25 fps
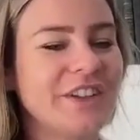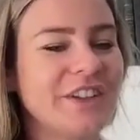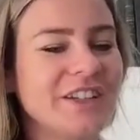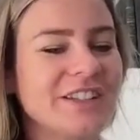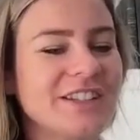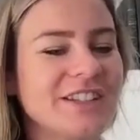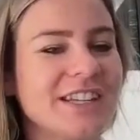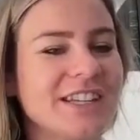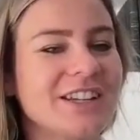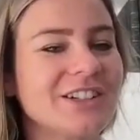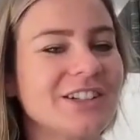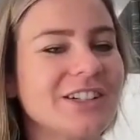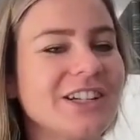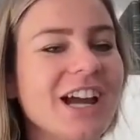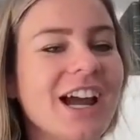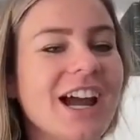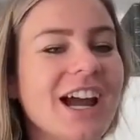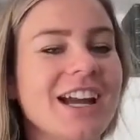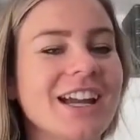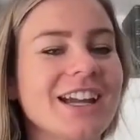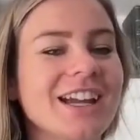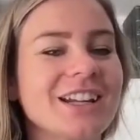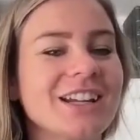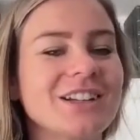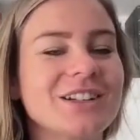Feels like you're
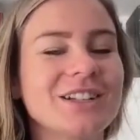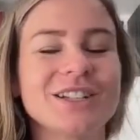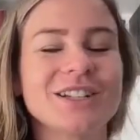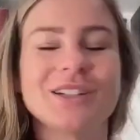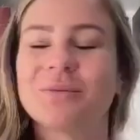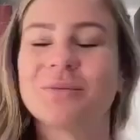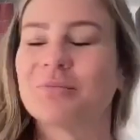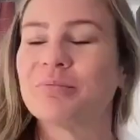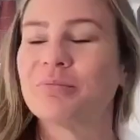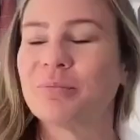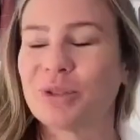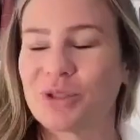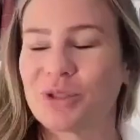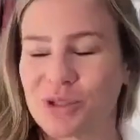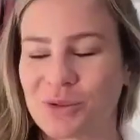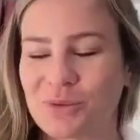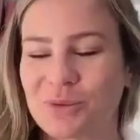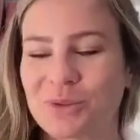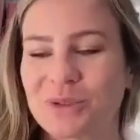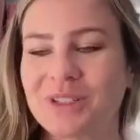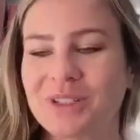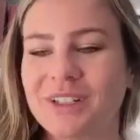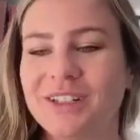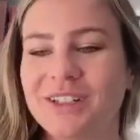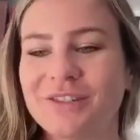dying, but you
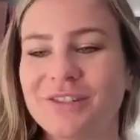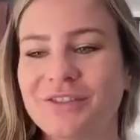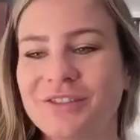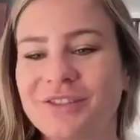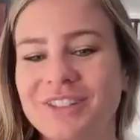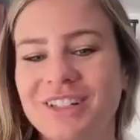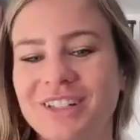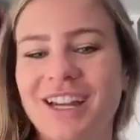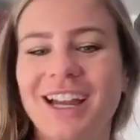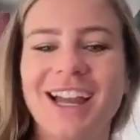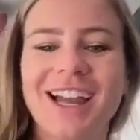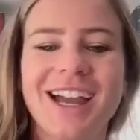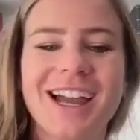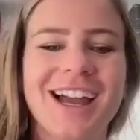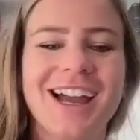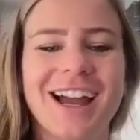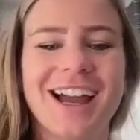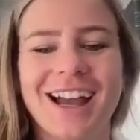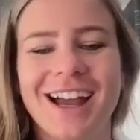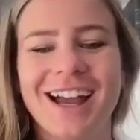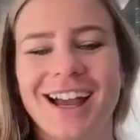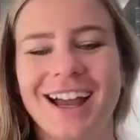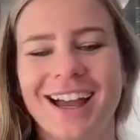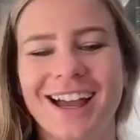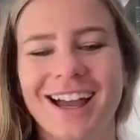will live.
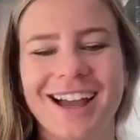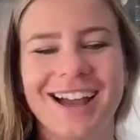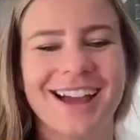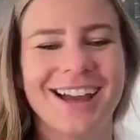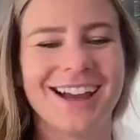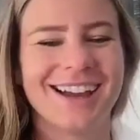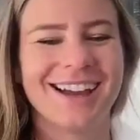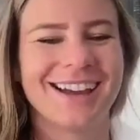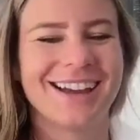But yeah,